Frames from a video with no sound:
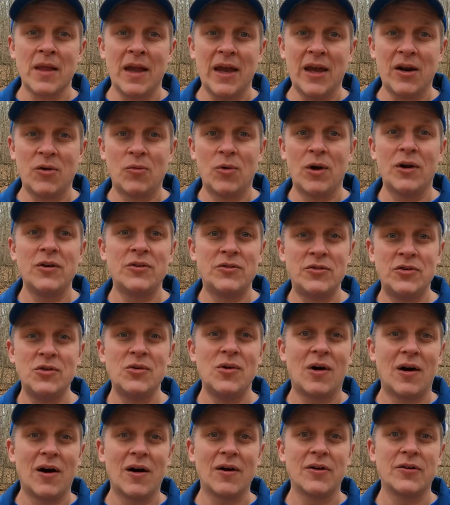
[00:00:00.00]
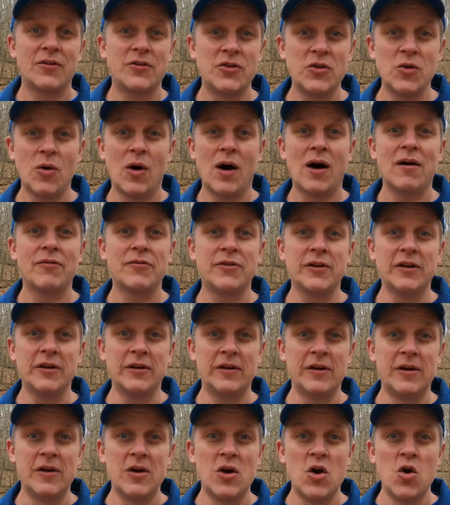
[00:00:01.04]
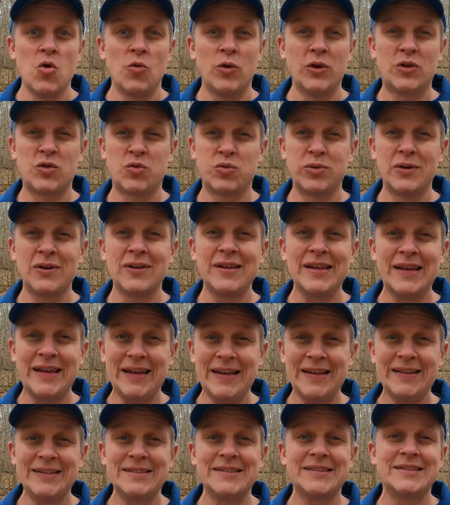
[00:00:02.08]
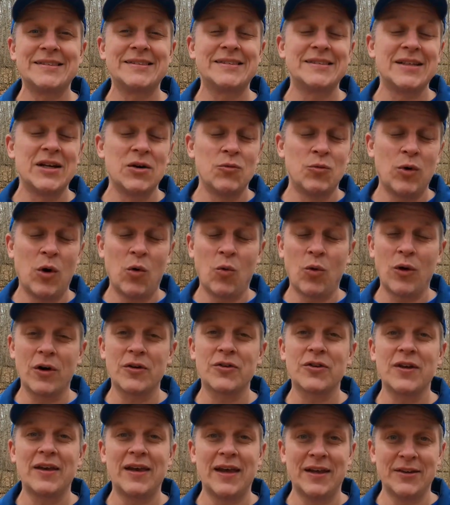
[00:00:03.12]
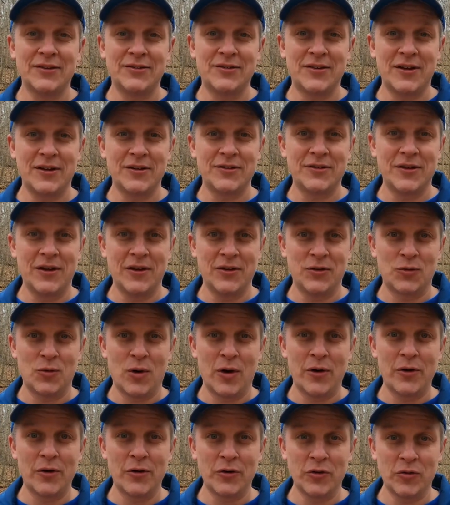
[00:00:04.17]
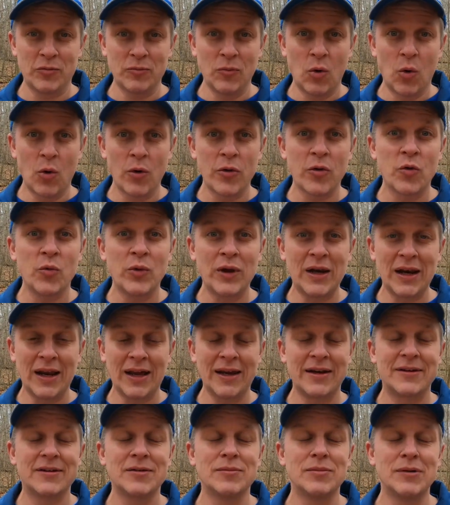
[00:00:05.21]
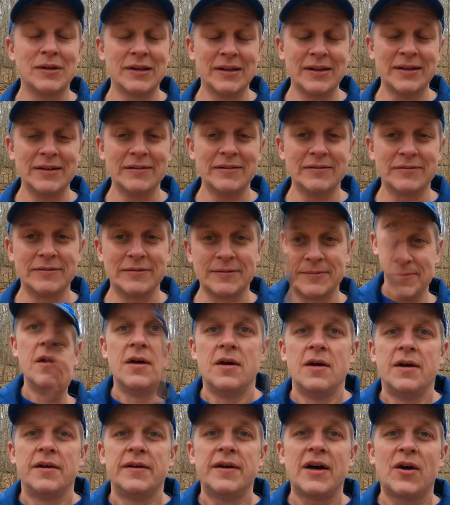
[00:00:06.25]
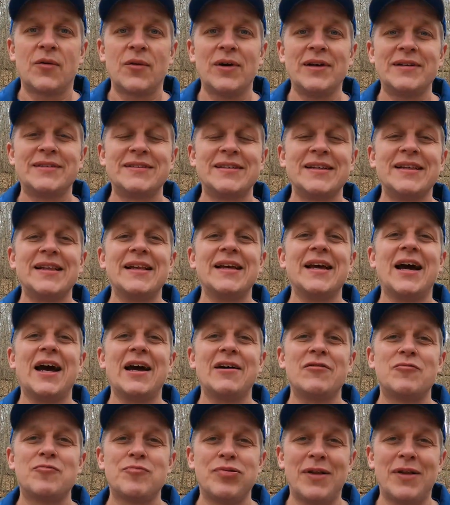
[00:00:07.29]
and run too hard too often, which really is what works against us as runners more than we'd like to believe. Now recently I've